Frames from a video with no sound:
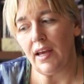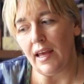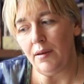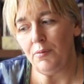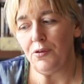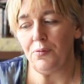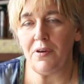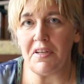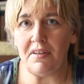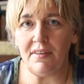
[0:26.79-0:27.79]
came to
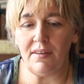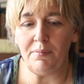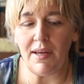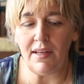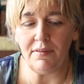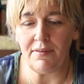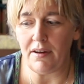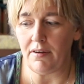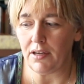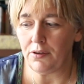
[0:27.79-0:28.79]
Britain and made
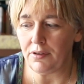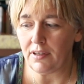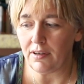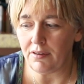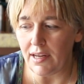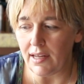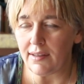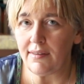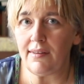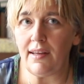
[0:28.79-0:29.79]
very good
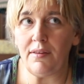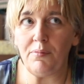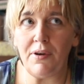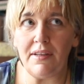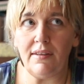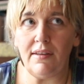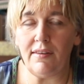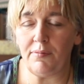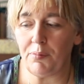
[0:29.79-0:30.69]
careers in Britain as